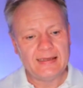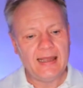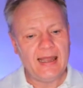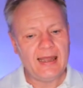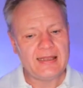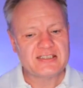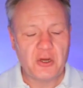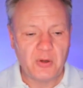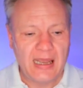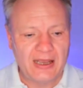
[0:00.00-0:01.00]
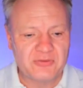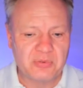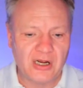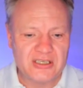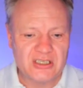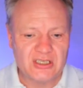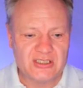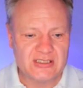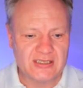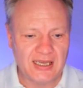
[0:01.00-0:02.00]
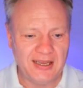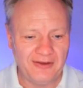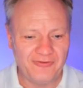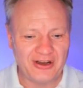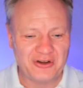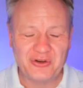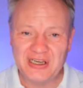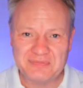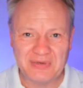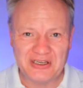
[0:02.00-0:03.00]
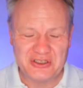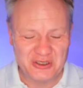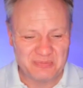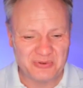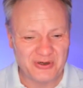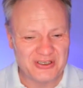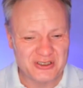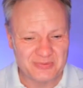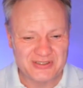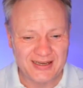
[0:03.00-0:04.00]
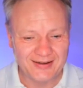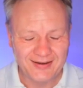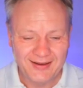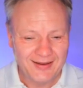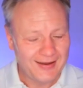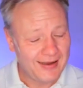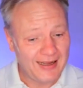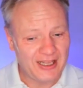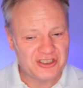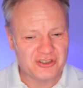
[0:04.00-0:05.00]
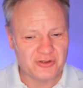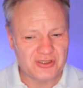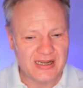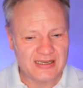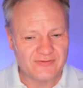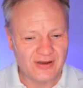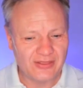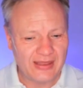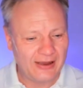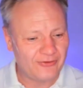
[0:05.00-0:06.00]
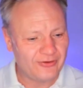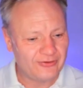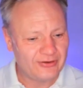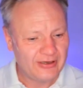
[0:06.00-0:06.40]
so house prices have increased by 2.2% to 285,000.